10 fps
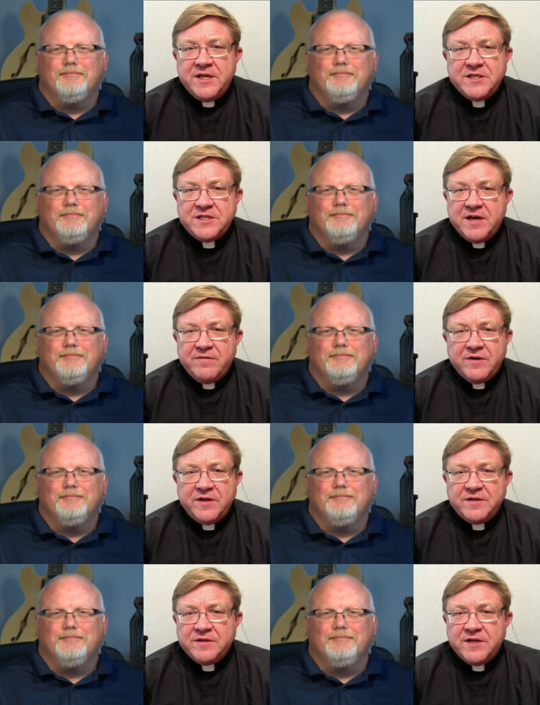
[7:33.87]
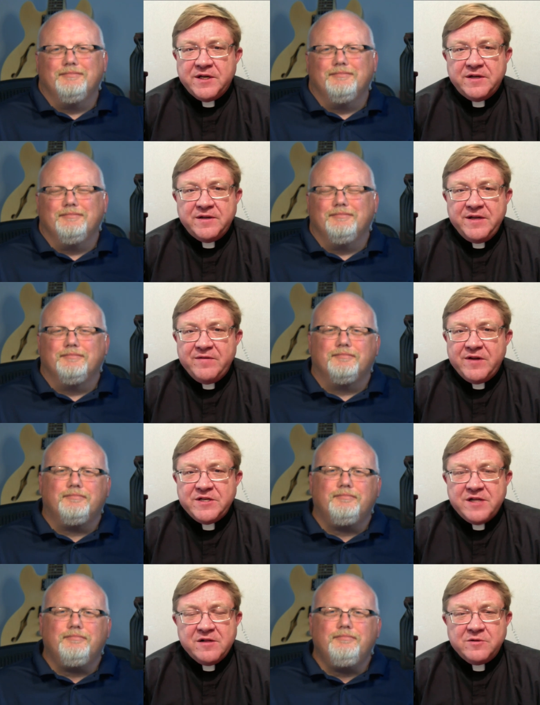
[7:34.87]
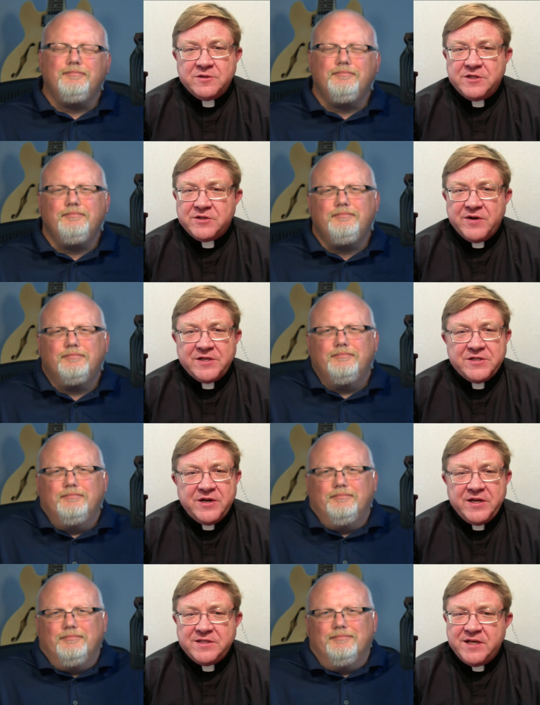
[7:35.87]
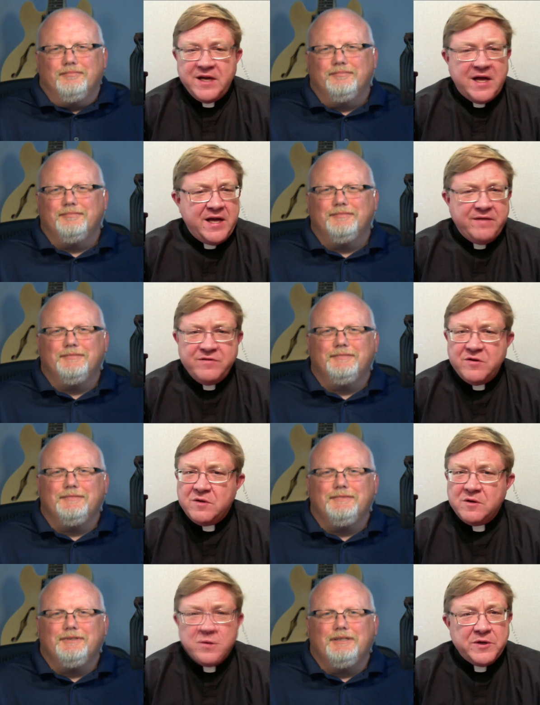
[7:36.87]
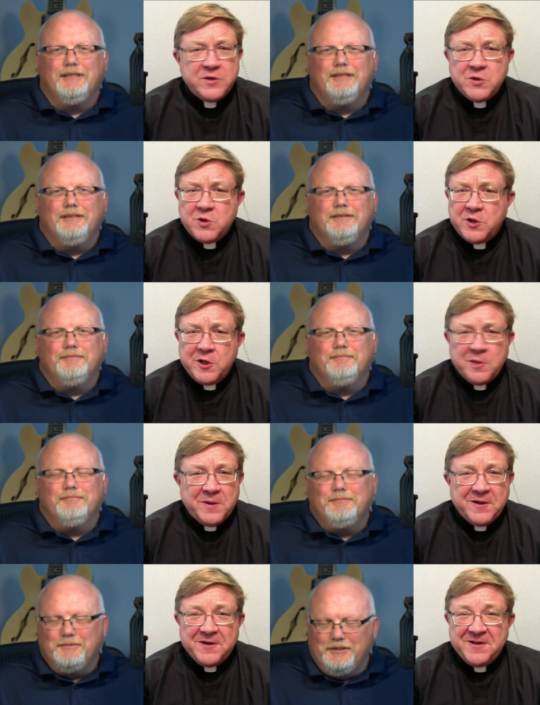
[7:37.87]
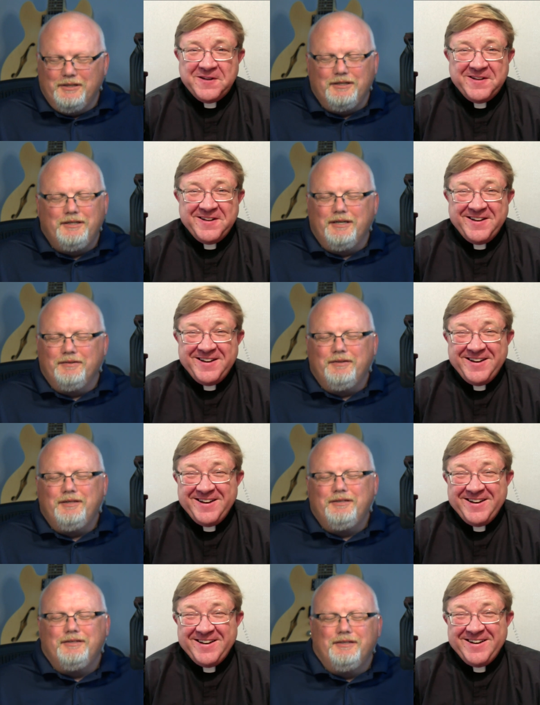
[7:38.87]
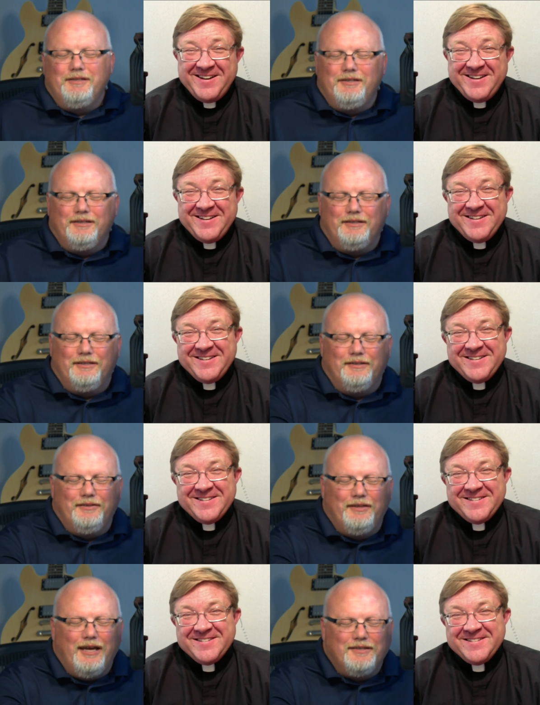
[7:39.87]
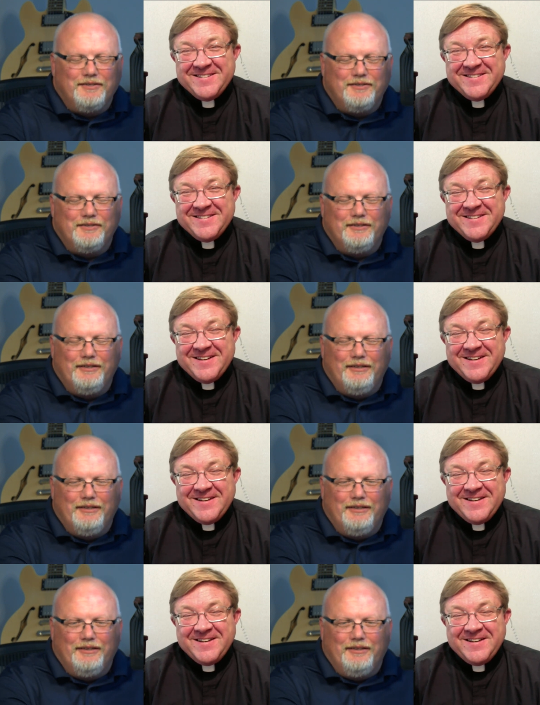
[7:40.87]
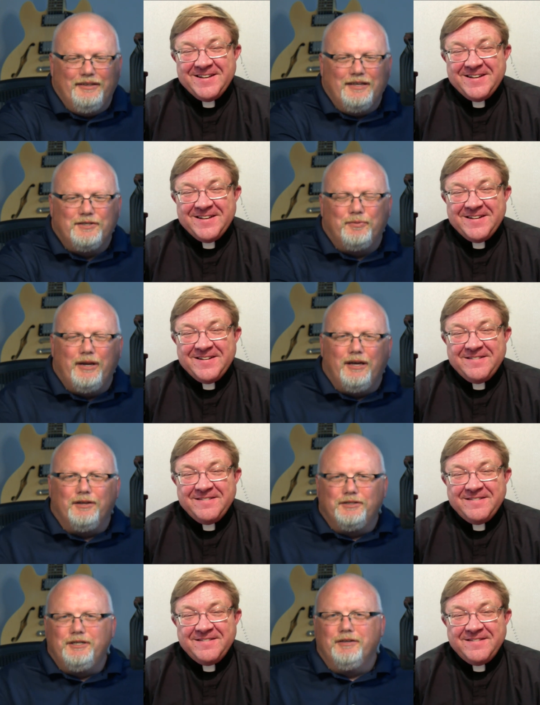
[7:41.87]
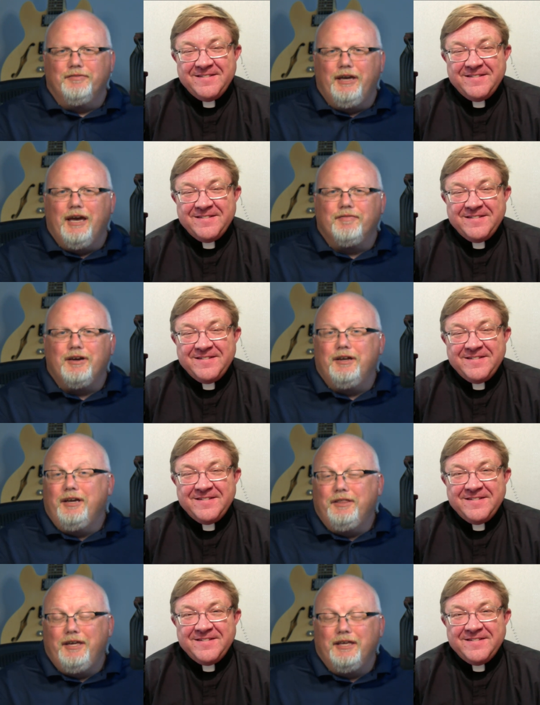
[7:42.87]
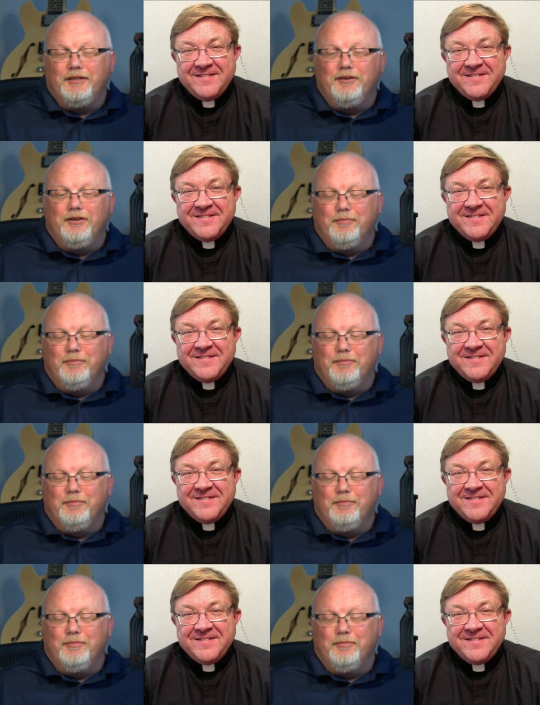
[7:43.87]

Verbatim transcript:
Speaker 1: uh, East African uh, evangelicals to scratch their head saying, "I have no clue what you're talking
Speaker 2: mm. about." Yeah, and that's that's a reality of GAFCON and the Anglican